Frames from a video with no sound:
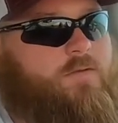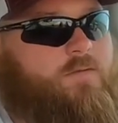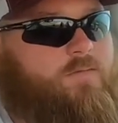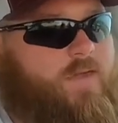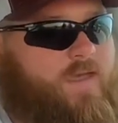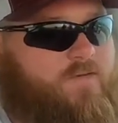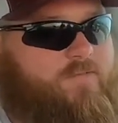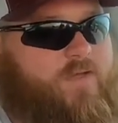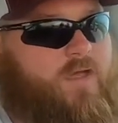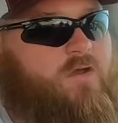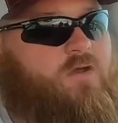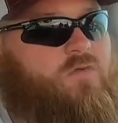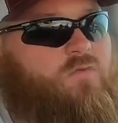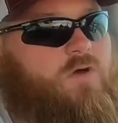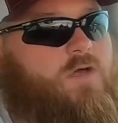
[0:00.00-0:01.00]
The heavy
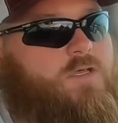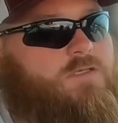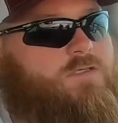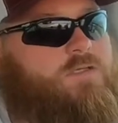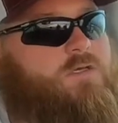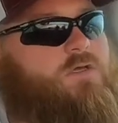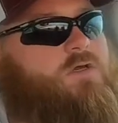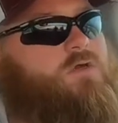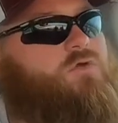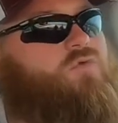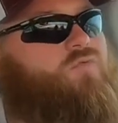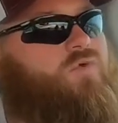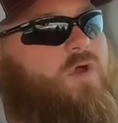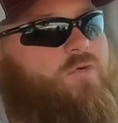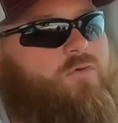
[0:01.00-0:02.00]
hitter was,
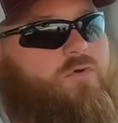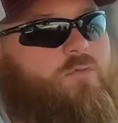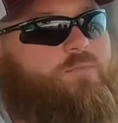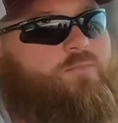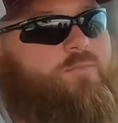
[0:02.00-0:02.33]
we were